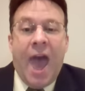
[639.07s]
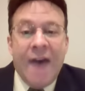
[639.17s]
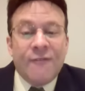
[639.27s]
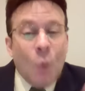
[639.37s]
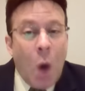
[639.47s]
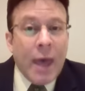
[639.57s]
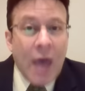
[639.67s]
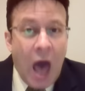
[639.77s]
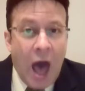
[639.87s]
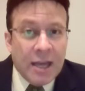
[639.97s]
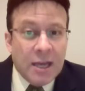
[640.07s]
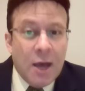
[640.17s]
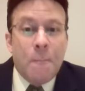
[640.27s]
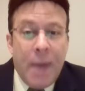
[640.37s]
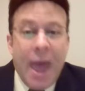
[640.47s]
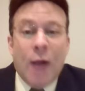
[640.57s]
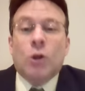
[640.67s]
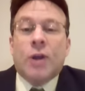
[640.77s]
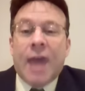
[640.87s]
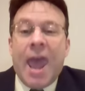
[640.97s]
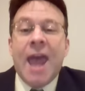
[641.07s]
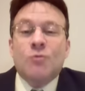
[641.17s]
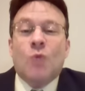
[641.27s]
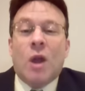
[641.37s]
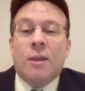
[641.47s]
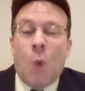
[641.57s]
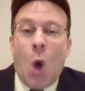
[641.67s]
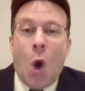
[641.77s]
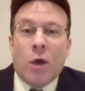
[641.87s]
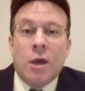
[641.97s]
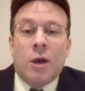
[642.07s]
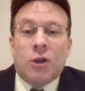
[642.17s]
FYI, Baylor can run the ball.